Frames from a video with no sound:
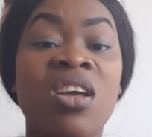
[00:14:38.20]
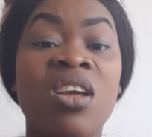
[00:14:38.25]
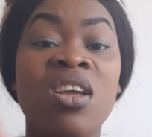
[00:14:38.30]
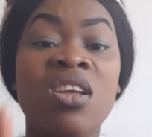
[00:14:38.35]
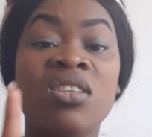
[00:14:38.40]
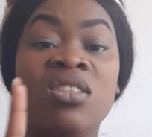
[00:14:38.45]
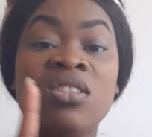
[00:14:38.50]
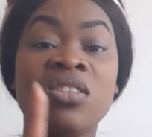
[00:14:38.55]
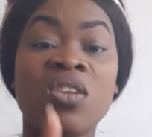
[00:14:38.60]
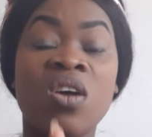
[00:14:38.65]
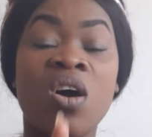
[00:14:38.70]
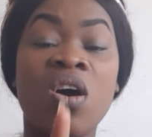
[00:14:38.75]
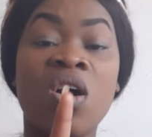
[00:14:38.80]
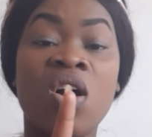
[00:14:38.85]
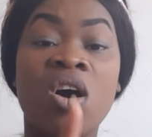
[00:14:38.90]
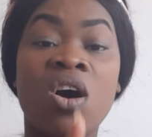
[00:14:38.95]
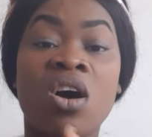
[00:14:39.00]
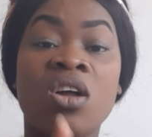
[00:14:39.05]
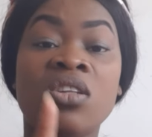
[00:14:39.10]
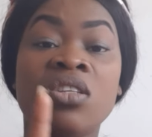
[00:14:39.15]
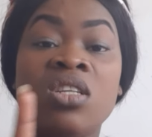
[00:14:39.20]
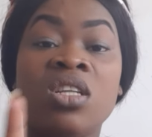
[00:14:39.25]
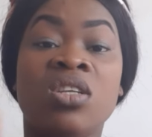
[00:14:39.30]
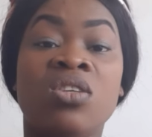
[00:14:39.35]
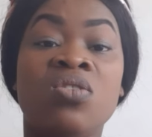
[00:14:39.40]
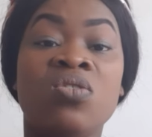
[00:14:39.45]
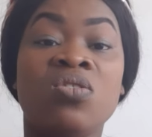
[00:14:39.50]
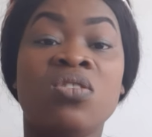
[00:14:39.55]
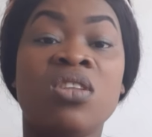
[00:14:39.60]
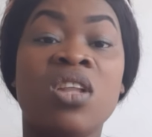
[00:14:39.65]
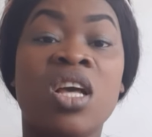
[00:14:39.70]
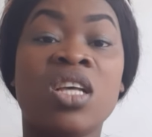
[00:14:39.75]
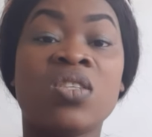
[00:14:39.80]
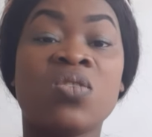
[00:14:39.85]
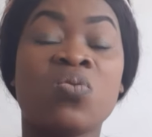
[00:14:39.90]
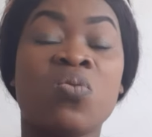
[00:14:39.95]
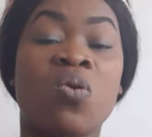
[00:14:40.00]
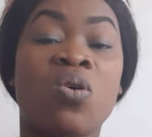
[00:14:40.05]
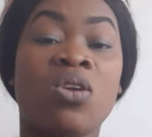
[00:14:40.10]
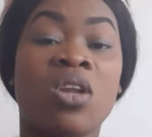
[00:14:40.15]
it's not all the
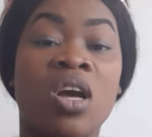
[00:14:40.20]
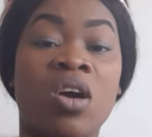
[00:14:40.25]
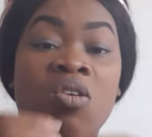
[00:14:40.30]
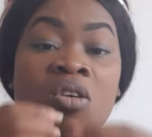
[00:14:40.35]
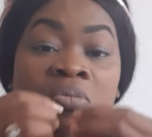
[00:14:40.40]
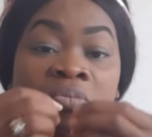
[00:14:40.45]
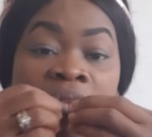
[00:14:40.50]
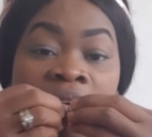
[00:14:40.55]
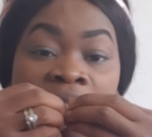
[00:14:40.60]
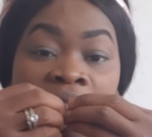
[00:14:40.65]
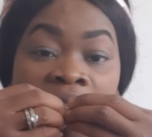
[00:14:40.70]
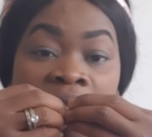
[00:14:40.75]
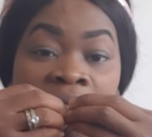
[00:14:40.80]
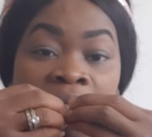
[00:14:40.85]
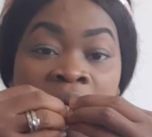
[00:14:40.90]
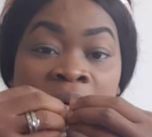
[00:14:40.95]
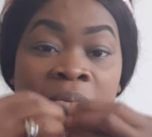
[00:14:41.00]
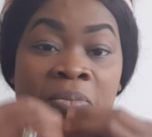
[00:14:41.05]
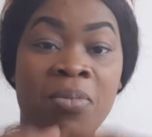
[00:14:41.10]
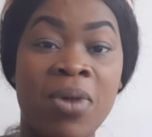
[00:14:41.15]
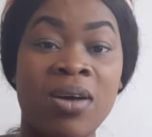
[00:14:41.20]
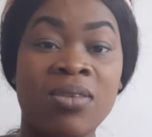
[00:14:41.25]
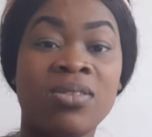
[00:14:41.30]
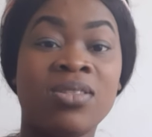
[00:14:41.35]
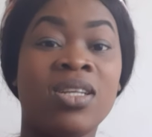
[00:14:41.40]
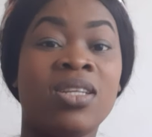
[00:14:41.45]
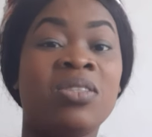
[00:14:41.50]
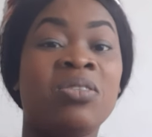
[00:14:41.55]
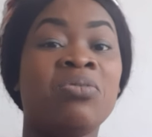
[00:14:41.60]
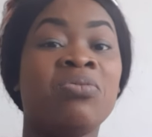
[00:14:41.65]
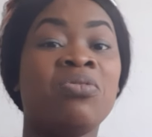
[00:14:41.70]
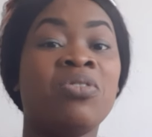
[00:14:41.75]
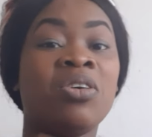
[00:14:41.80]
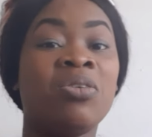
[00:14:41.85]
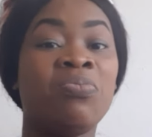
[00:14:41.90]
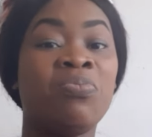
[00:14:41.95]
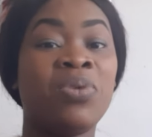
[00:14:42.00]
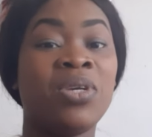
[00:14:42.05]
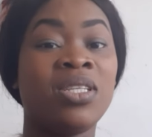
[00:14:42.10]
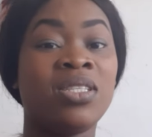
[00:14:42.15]
useless words that come out from your mouth that you've
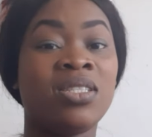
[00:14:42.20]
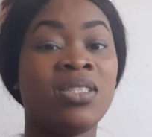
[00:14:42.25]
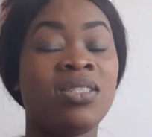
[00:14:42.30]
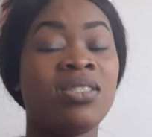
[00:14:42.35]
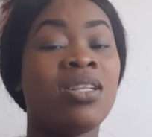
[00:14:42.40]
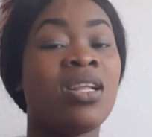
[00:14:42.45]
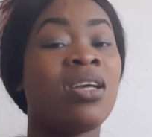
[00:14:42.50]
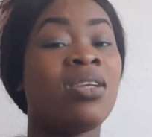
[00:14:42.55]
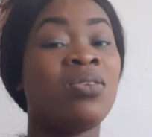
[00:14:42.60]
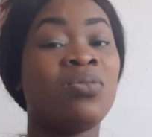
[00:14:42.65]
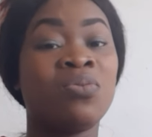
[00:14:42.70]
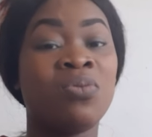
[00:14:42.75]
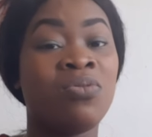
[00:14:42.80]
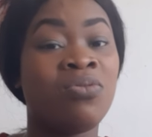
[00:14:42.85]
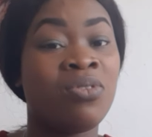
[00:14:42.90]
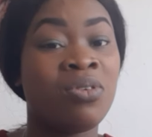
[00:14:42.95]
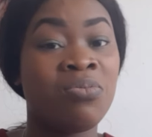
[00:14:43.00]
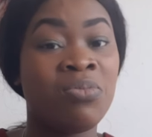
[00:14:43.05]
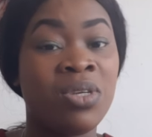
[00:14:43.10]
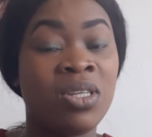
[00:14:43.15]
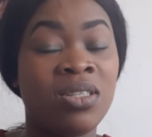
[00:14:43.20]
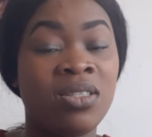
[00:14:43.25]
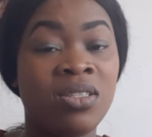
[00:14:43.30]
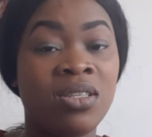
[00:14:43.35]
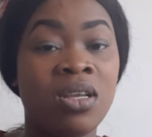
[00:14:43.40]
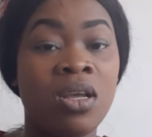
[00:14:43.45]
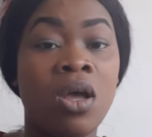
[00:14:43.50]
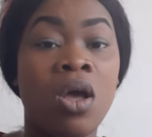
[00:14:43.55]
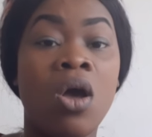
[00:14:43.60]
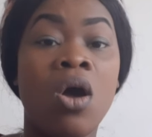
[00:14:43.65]
not paced that you will vomit.